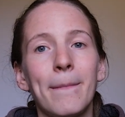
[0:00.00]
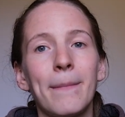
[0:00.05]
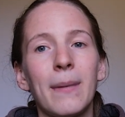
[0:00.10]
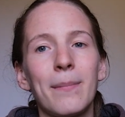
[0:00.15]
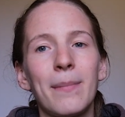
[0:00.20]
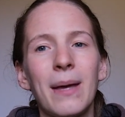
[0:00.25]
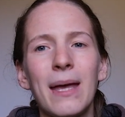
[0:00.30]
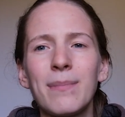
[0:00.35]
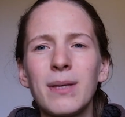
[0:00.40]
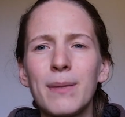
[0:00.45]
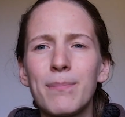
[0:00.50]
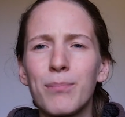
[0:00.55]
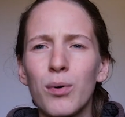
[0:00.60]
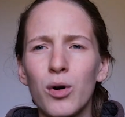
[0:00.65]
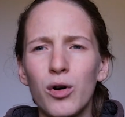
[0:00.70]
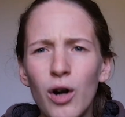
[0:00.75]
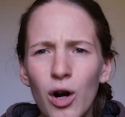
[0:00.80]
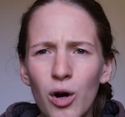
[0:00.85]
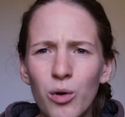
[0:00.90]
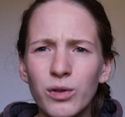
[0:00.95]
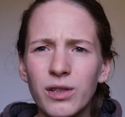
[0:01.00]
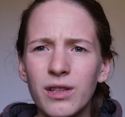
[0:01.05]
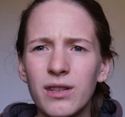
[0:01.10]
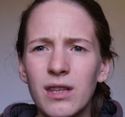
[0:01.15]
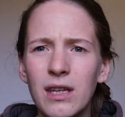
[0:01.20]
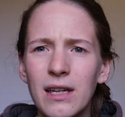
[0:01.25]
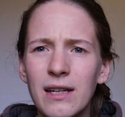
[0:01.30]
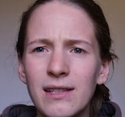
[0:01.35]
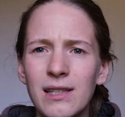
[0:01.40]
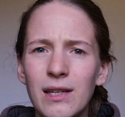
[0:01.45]
maybe borrow the
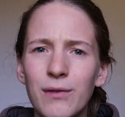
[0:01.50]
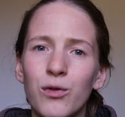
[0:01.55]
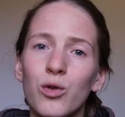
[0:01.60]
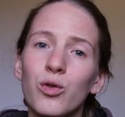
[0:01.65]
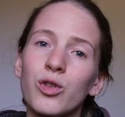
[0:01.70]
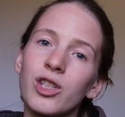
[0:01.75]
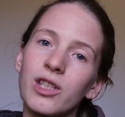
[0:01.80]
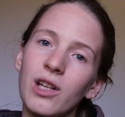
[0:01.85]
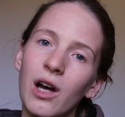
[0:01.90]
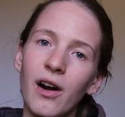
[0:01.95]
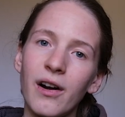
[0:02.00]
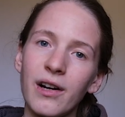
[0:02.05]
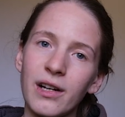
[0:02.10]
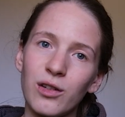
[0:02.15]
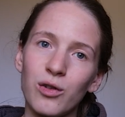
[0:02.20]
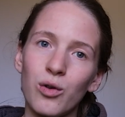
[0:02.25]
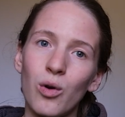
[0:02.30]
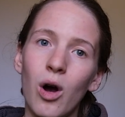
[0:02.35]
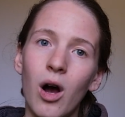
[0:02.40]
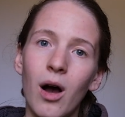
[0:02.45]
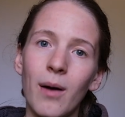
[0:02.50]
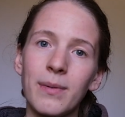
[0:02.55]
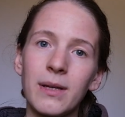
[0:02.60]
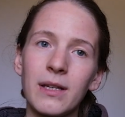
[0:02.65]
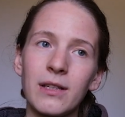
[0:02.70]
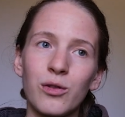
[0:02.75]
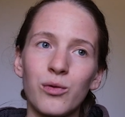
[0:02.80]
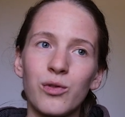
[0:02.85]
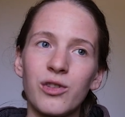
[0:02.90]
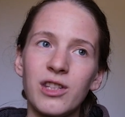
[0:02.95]
things if you start a new
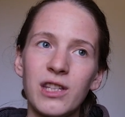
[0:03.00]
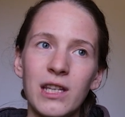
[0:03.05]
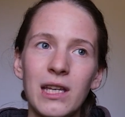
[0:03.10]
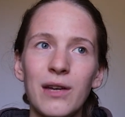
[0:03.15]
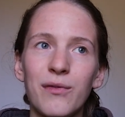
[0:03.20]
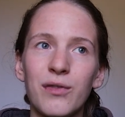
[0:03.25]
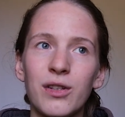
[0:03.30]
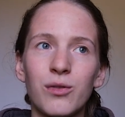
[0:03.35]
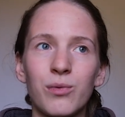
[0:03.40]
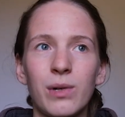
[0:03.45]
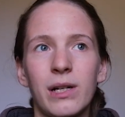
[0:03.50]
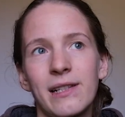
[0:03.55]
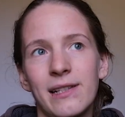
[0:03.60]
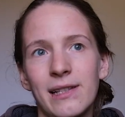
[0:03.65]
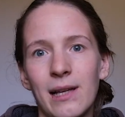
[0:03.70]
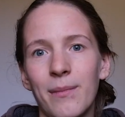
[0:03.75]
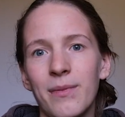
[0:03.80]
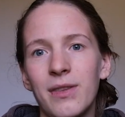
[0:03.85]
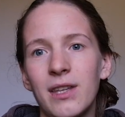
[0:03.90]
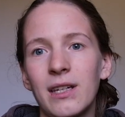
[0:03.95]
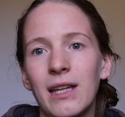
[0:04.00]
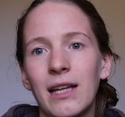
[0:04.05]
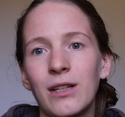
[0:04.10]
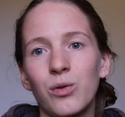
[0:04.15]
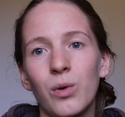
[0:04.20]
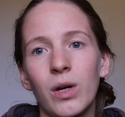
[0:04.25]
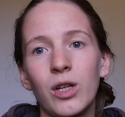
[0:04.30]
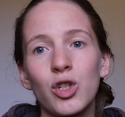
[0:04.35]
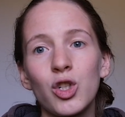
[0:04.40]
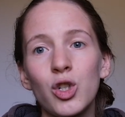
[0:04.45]
hobby to see if it's really something that
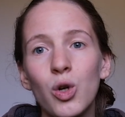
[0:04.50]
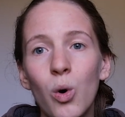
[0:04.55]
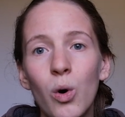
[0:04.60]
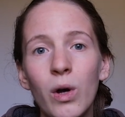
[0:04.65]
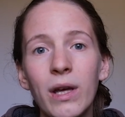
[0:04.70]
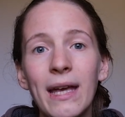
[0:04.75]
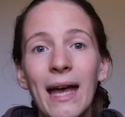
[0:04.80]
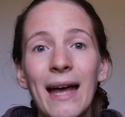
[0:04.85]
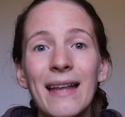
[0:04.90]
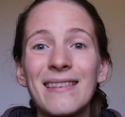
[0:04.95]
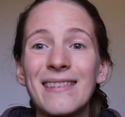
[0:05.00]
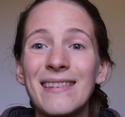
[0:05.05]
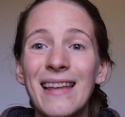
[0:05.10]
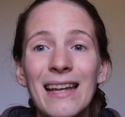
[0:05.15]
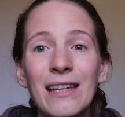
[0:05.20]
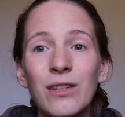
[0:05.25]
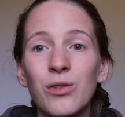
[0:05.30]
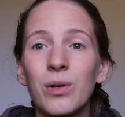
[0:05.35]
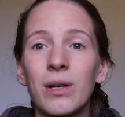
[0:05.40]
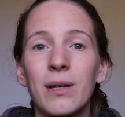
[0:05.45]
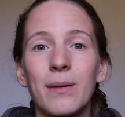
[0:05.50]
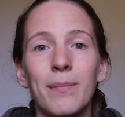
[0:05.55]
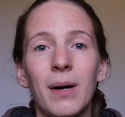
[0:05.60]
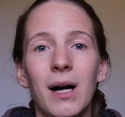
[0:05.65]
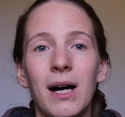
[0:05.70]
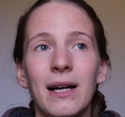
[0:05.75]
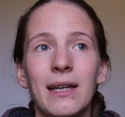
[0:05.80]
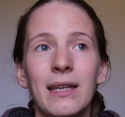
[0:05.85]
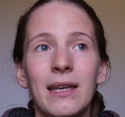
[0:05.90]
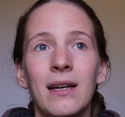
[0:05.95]
you enjoy, and then you can
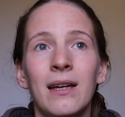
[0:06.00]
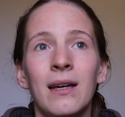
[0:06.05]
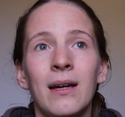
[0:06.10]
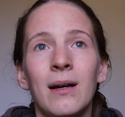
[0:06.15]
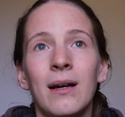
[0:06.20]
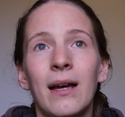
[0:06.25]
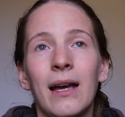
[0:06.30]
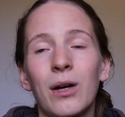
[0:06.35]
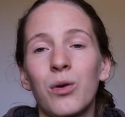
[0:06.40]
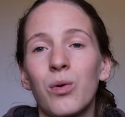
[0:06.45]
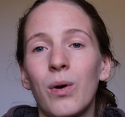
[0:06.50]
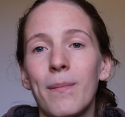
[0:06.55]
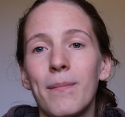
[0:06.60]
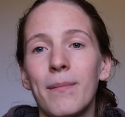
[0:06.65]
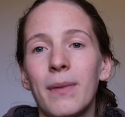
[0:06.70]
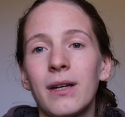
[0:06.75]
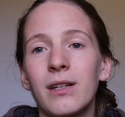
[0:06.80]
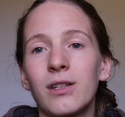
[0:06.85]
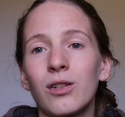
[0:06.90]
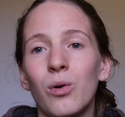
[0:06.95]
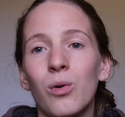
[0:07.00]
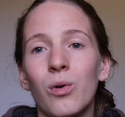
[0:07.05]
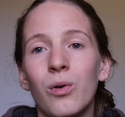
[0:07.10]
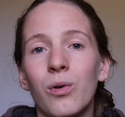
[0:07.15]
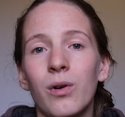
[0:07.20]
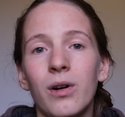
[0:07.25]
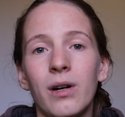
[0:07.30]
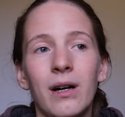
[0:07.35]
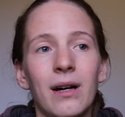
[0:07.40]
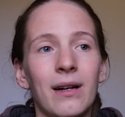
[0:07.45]
buy equipment,
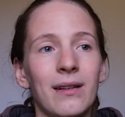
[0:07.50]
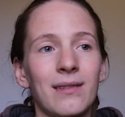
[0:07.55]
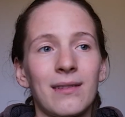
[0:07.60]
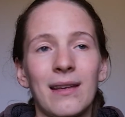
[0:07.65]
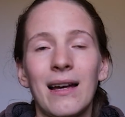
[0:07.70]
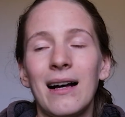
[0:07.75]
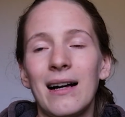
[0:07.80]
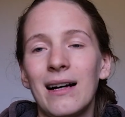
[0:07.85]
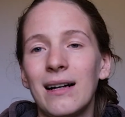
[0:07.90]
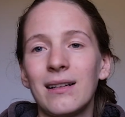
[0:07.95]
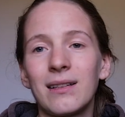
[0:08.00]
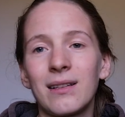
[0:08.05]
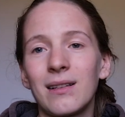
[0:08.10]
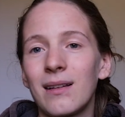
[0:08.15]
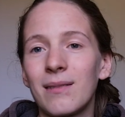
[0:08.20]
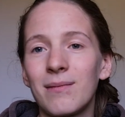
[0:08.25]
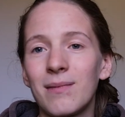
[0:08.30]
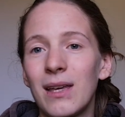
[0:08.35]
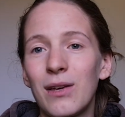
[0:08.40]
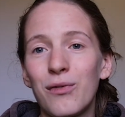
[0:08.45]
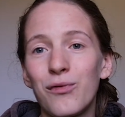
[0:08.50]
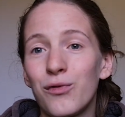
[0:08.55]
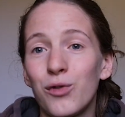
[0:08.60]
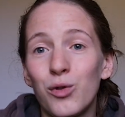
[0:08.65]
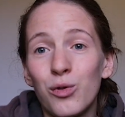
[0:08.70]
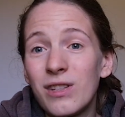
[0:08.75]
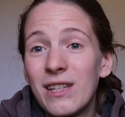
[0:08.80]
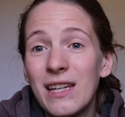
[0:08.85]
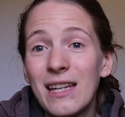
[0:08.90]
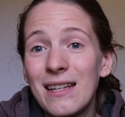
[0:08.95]
or if
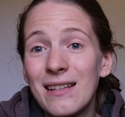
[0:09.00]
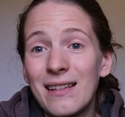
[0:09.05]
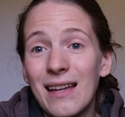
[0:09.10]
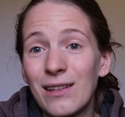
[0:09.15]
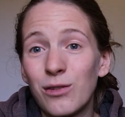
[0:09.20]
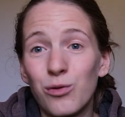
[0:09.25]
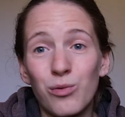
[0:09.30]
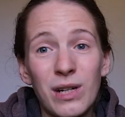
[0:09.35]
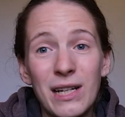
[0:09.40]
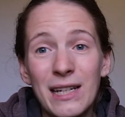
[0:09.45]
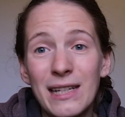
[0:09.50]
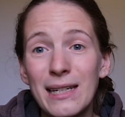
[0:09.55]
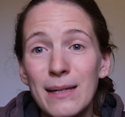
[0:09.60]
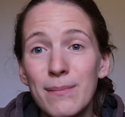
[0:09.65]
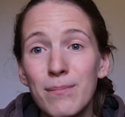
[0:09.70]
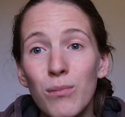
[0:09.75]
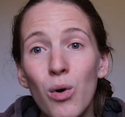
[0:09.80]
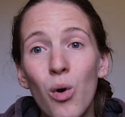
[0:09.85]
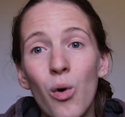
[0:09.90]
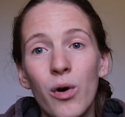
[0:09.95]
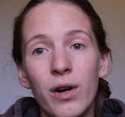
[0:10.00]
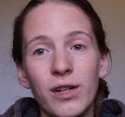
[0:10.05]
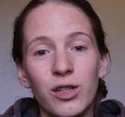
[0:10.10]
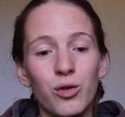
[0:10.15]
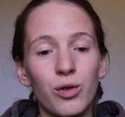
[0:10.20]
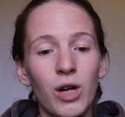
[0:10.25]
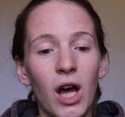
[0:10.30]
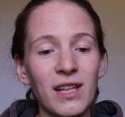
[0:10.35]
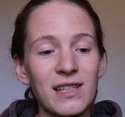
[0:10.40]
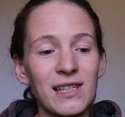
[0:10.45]
you see that you really need more,
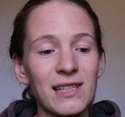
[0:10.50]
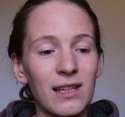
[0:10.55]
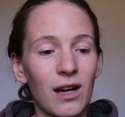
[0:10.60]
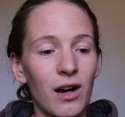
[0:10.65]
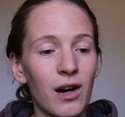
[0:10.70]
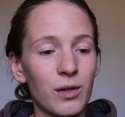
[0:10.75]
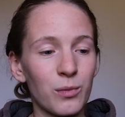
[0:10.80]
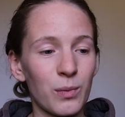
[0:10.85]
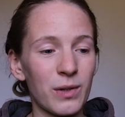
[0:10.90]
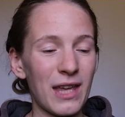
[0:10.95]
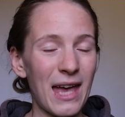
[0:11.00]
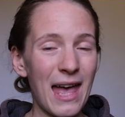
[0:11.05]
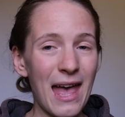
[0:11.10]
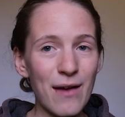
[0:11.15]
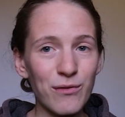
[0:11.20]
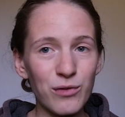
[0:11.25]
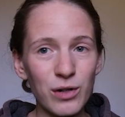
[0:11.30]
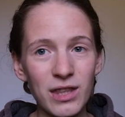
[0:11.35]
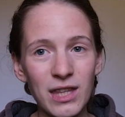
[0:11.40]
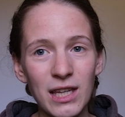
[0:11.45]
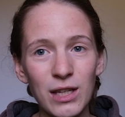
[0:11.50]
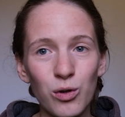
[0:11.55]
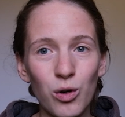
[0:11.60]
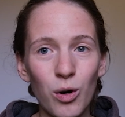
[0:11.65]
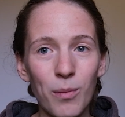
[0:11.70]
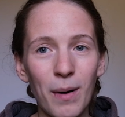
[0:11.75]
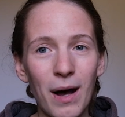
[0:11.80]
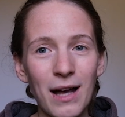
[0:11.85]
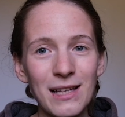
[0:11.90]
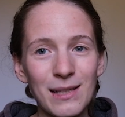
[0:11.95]
to not start with everything you
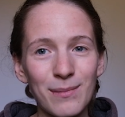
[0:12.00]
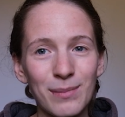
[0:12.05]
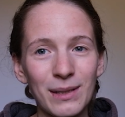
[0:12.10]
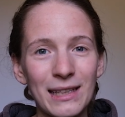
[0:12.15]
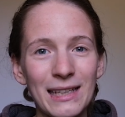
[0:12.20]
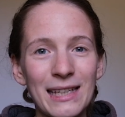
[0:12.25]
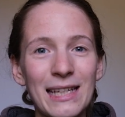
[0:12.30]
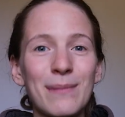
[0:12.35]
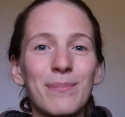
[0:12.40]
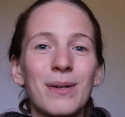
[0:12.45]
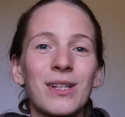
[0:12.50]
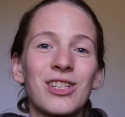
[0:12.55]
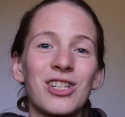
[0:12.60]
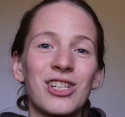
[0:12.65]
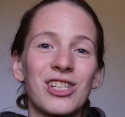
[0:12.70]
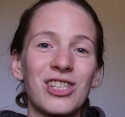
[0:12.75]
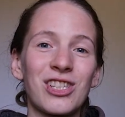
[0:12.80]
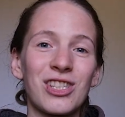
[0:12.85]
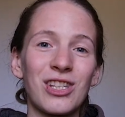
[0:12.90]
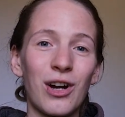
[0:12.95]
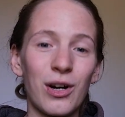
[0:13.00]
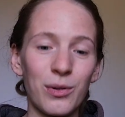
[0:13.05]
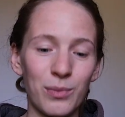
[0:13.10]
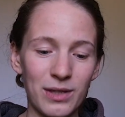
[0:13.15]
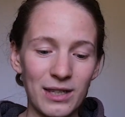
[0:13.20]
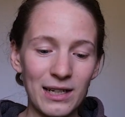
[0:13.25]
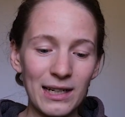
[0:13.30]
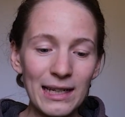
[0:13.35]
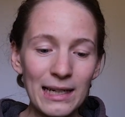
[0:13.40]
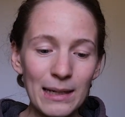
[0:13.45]
could possibly need, but just start
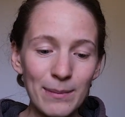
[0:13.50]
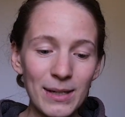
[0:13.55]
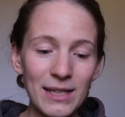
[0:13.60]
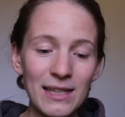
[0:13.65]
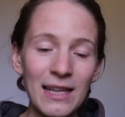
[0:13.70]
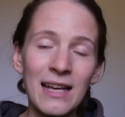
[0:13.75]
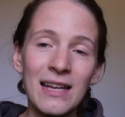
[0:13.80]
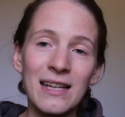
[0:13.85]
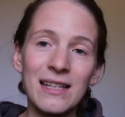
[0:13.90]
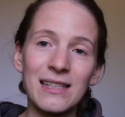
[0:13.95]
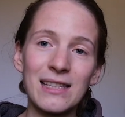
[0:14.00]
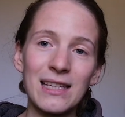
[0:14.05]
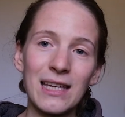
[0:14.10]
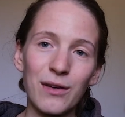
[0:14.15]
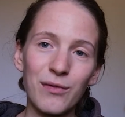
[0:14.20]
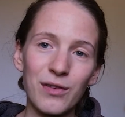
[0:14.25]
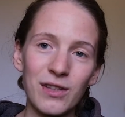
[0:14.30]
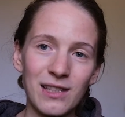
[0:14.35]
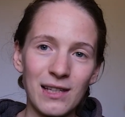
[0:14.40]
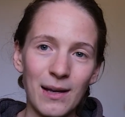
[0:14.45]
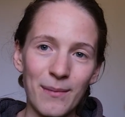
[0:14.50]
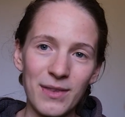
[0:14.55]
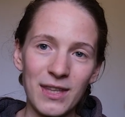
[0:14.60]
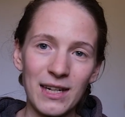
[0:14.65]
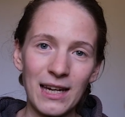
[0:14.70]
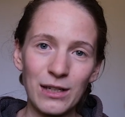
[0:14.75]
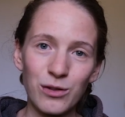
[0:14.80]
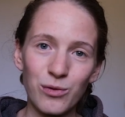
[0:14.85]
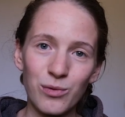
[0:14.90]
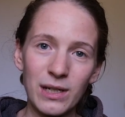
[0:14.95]
with a little bit, see if it's something
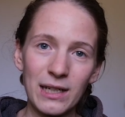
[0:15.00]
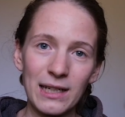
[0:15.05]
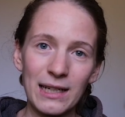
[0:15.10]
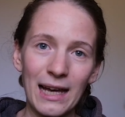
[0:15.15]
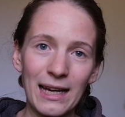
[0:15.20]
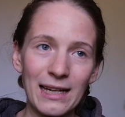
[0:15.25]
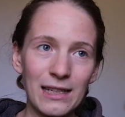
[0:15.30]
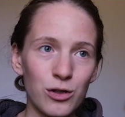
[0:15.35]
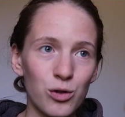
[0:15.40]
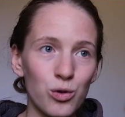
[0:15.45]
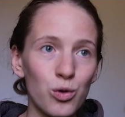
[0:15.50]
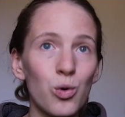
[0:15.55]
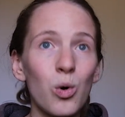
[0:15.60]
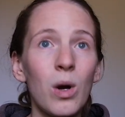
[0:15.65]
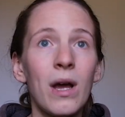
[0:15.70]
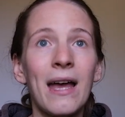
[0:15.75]
that you really like to do,